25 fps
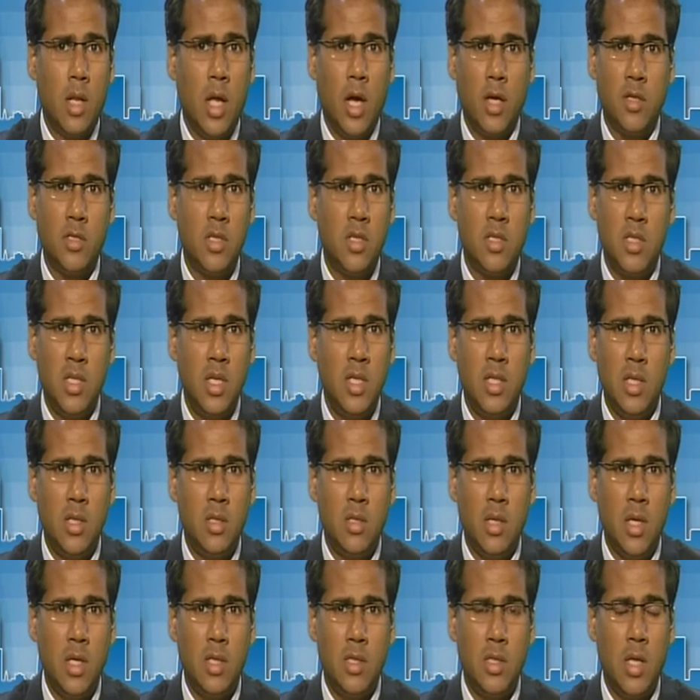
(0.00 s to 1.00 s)
largest
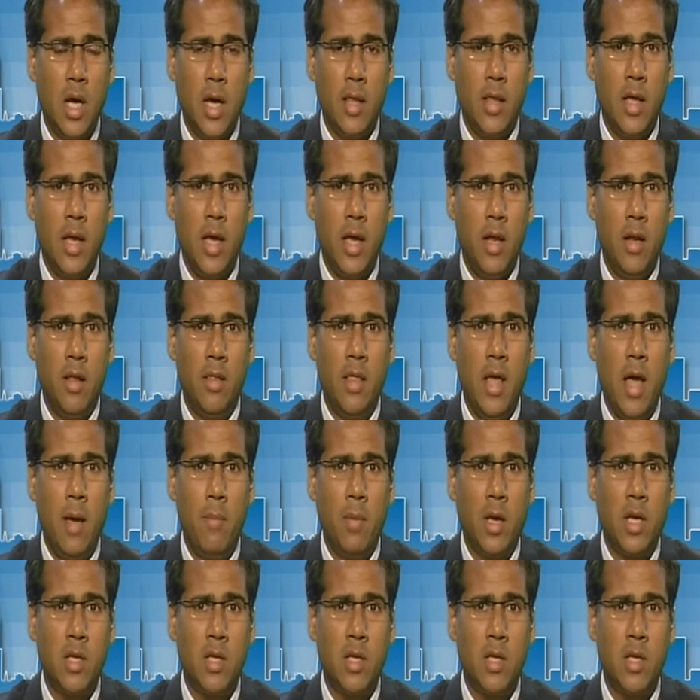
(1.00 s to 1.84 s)
cities is neither here nor there,